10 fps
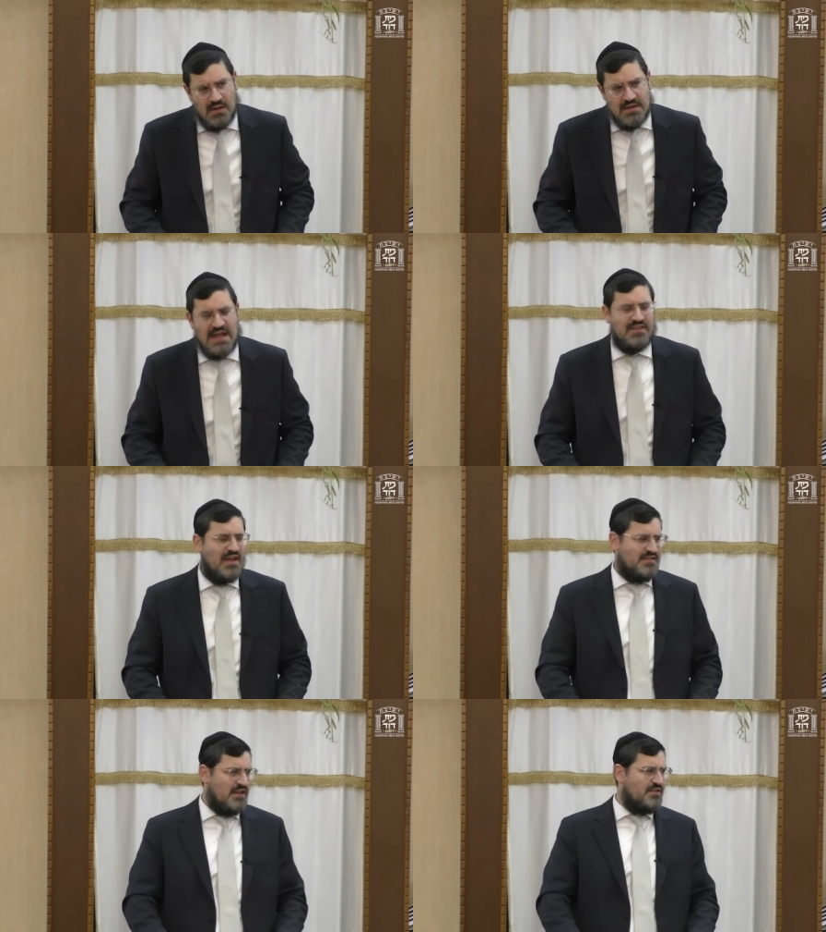He had to
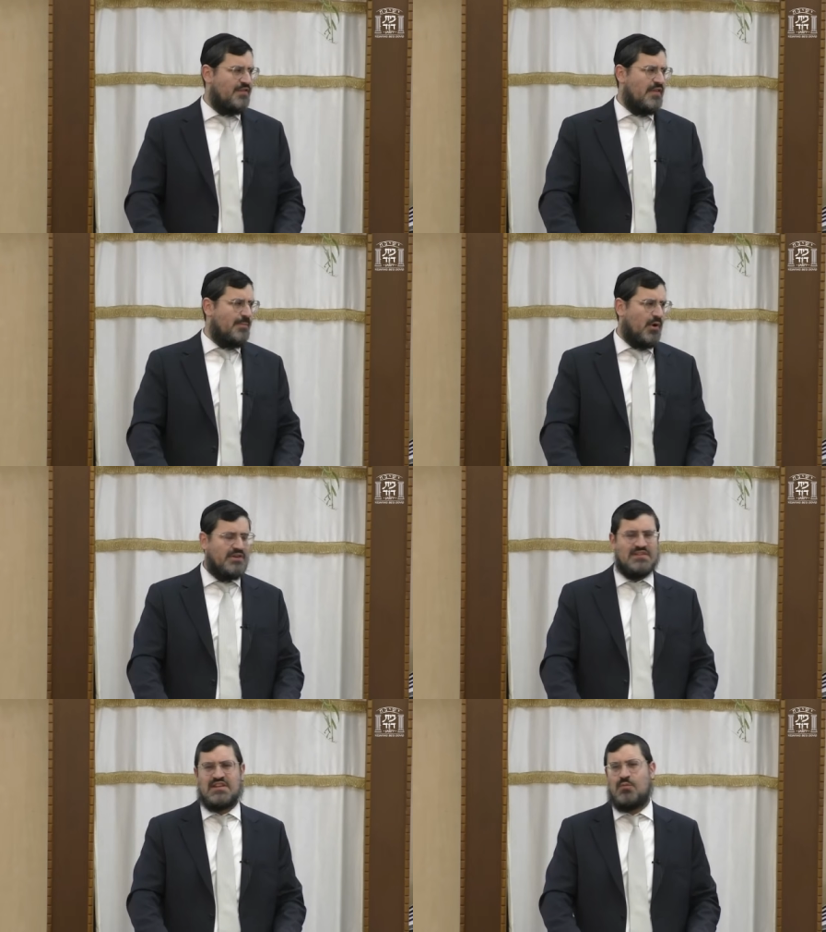identify the
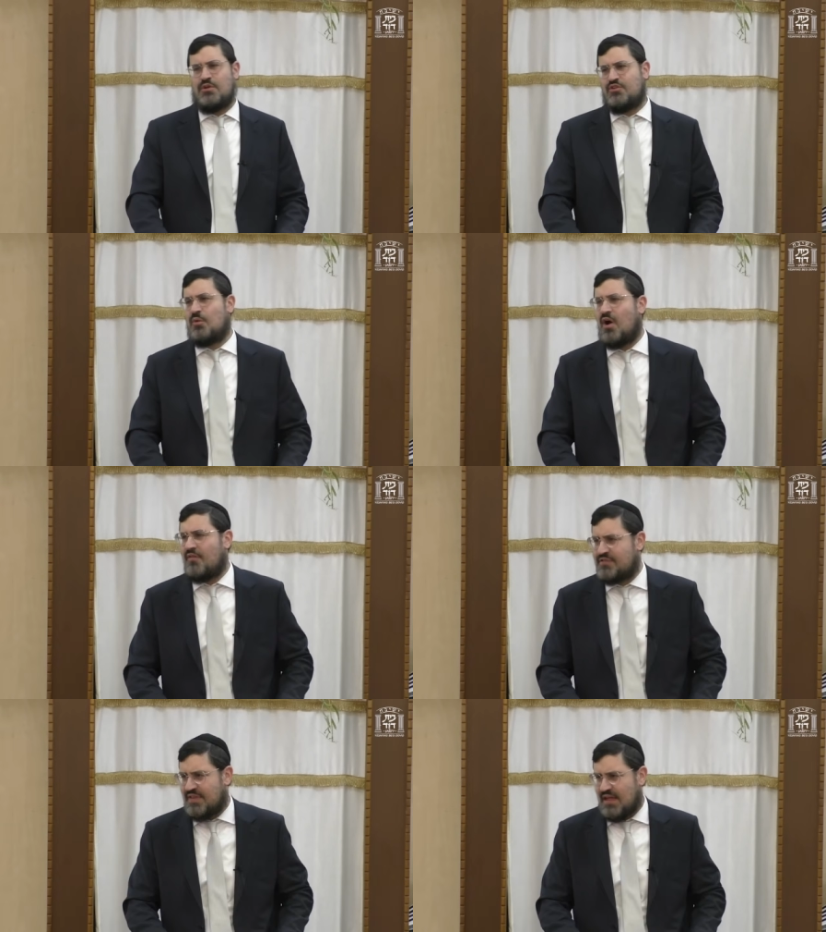body. I said, What are you doing
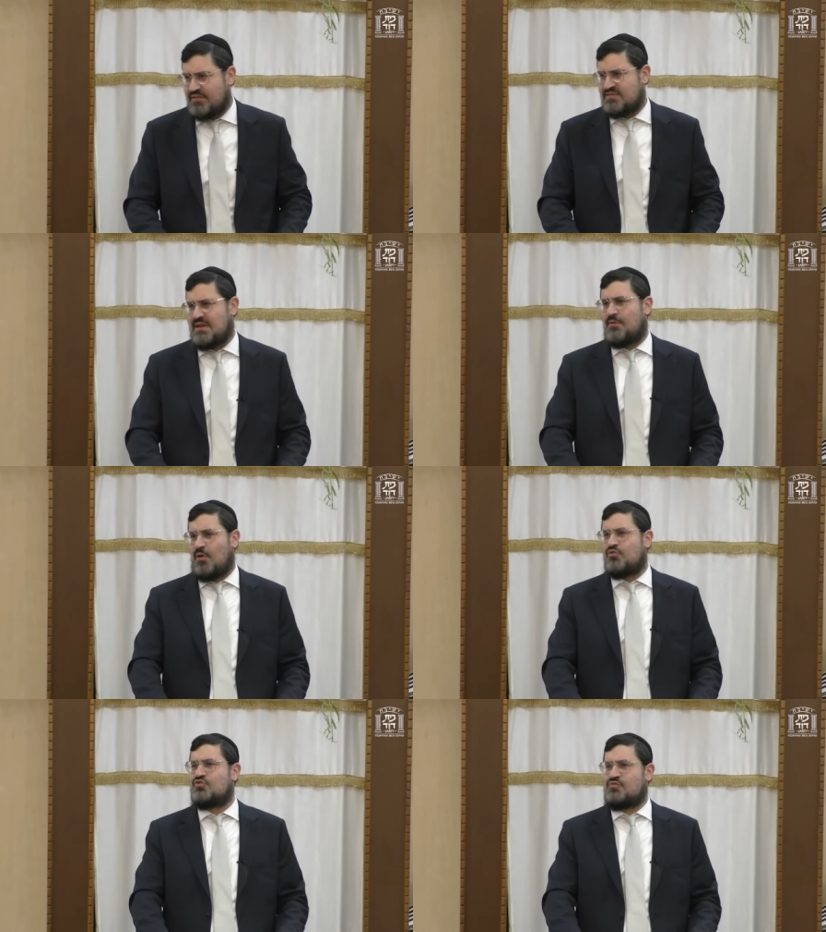after that? He said, I'm
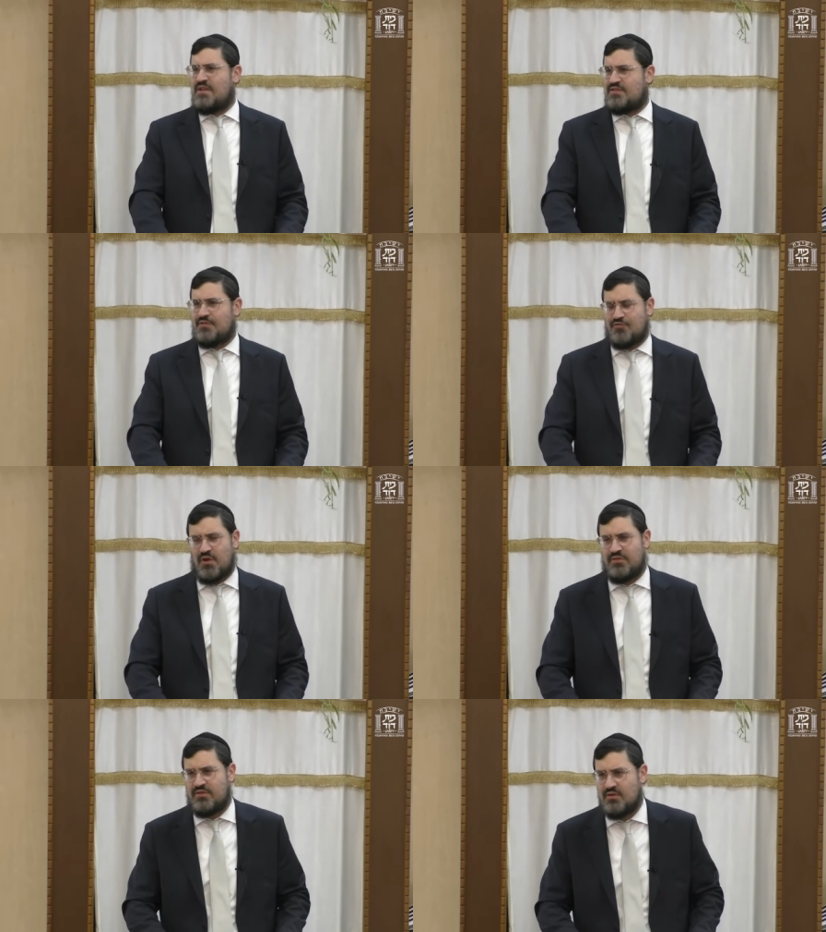going straight to the
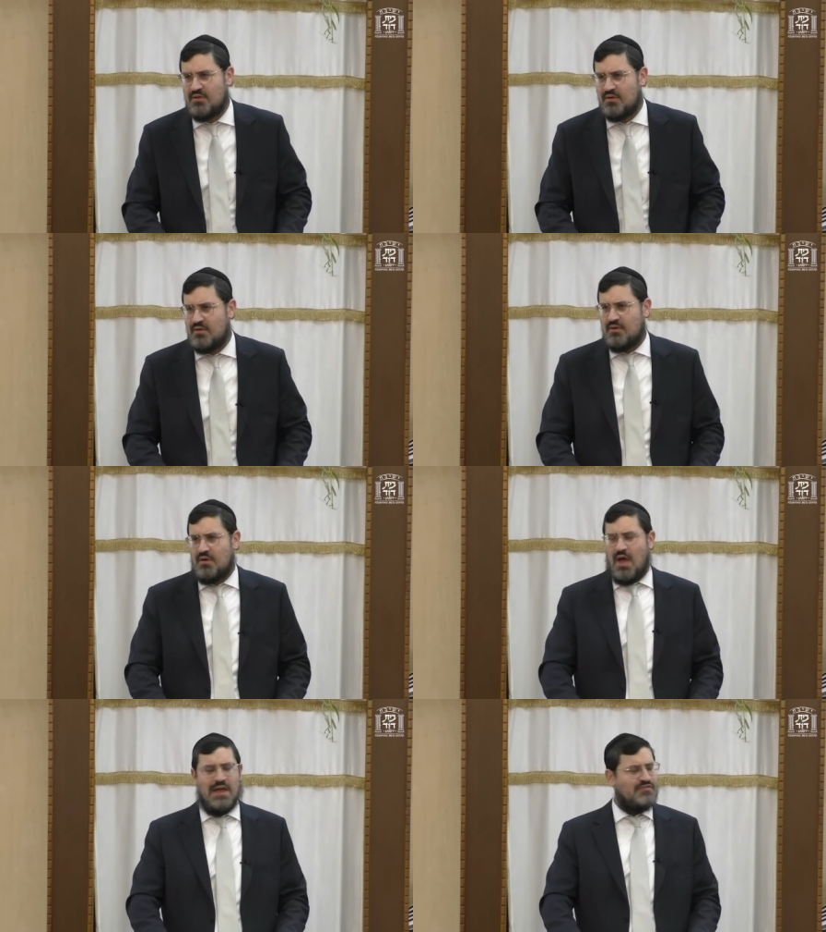front.
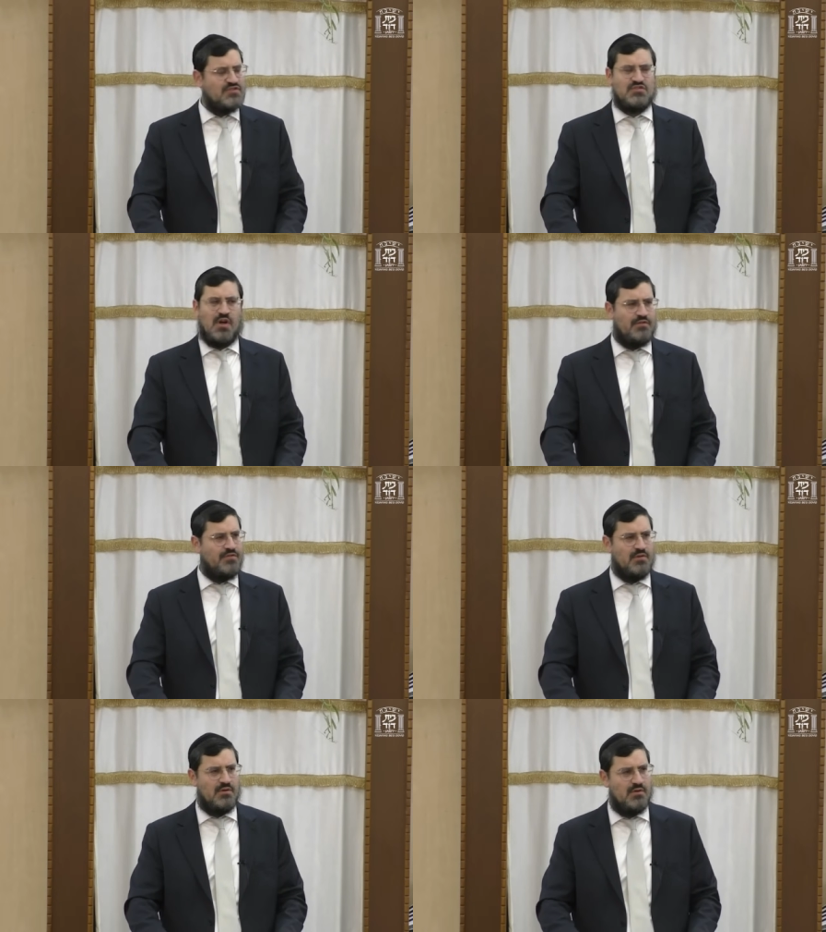I have to serve,
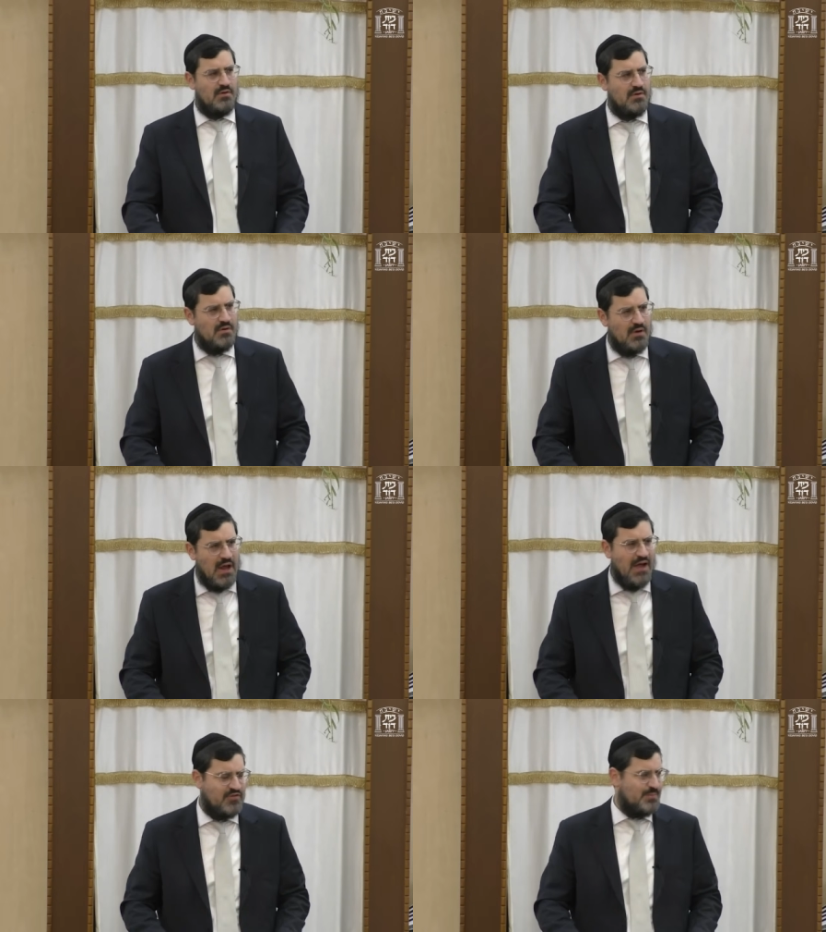
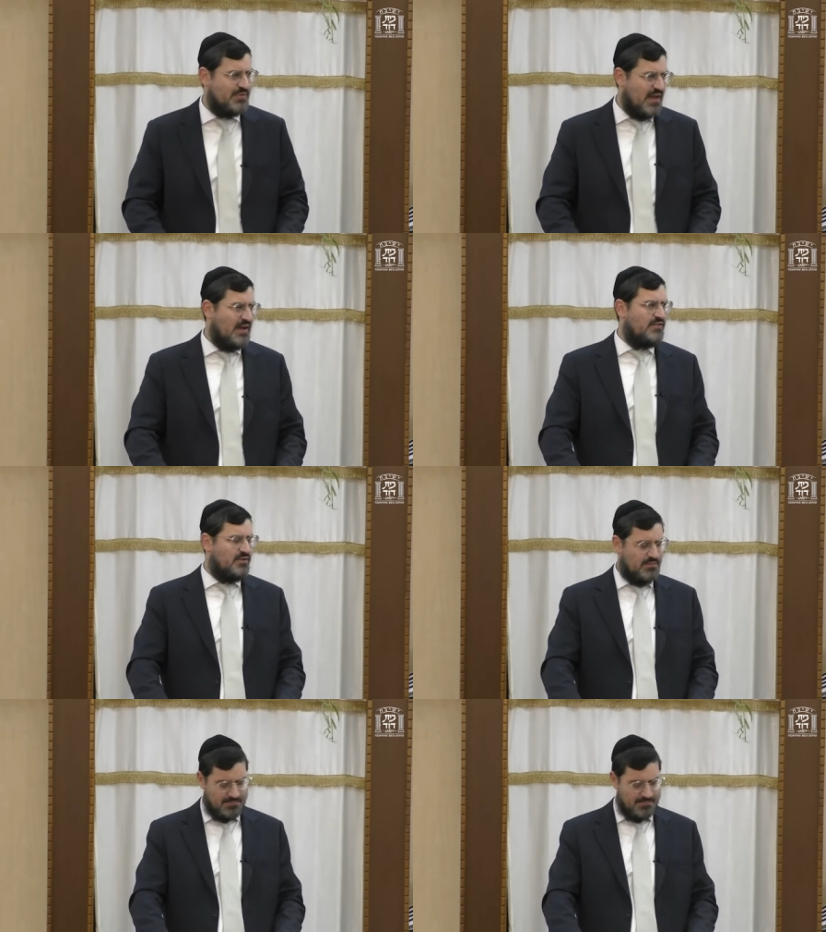I have to protect.